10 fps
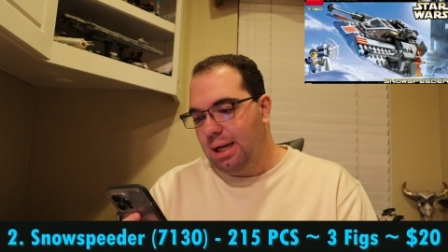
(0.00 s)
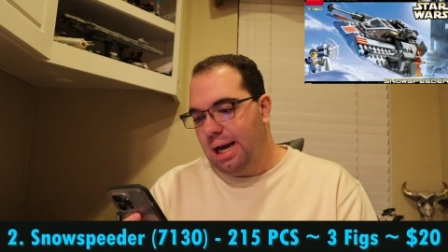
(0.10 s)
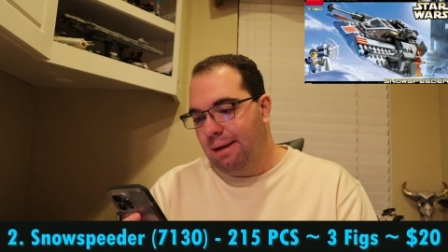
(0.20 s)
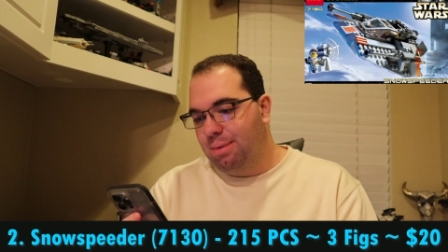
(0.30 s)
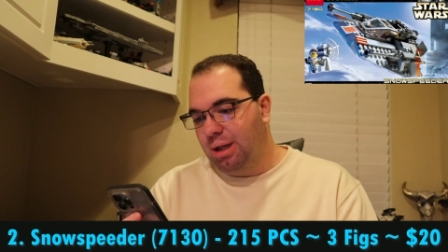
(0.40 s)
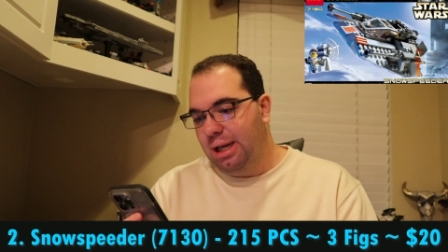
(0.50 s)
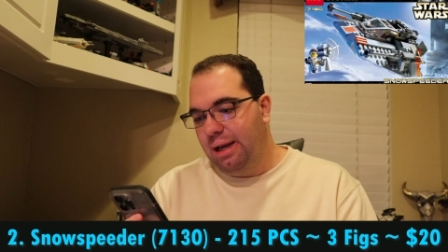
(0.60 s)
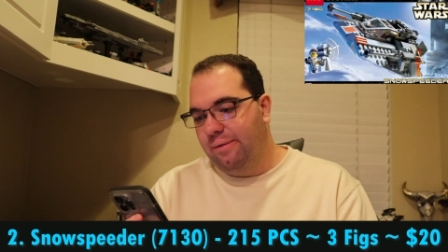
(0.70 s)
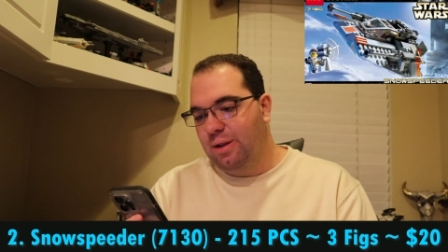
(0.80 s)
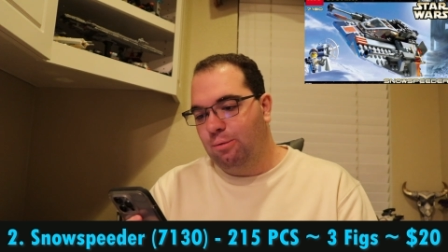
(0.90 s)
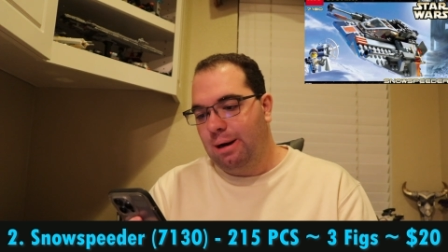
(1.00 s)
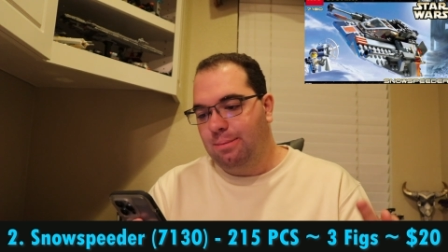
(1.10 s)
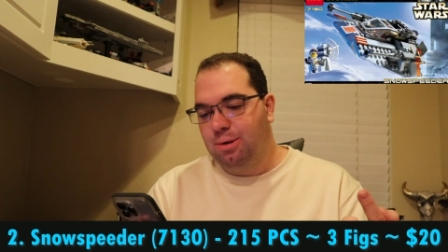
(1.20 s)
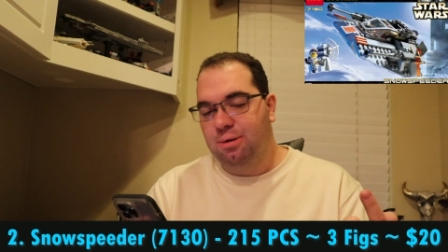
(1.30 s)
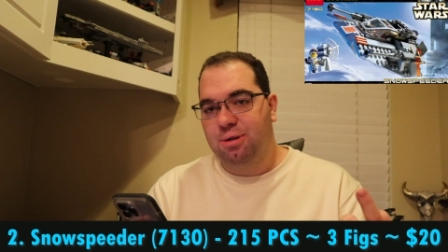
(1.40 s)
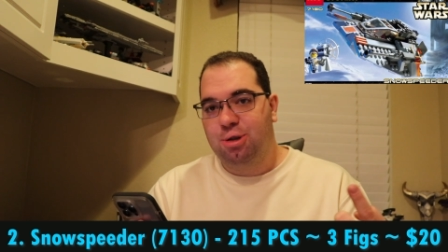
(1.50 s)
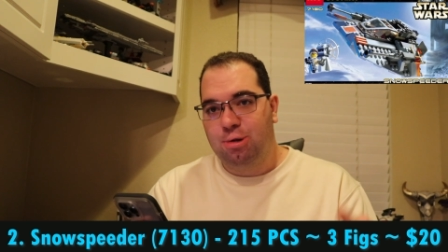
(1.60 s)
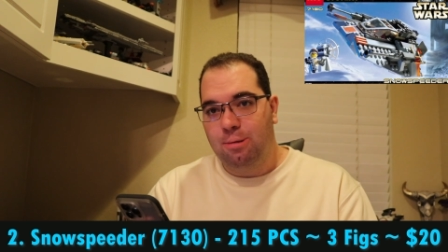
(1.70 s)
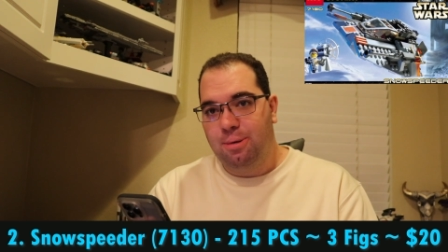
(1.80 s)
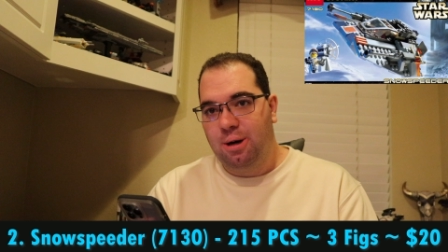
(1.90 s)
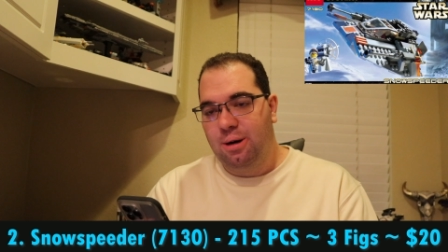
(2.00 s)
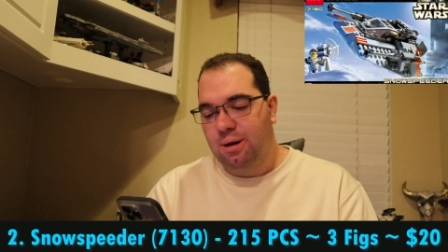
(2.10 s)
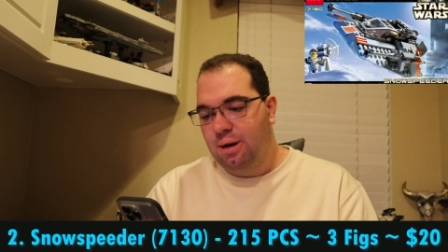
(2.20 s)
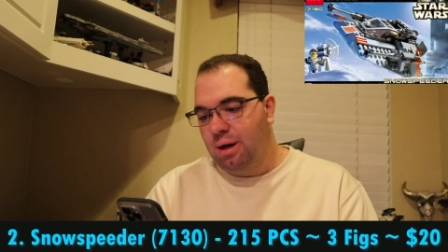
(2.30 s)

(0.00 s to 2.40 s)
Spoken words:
I believe the Rebel Trooper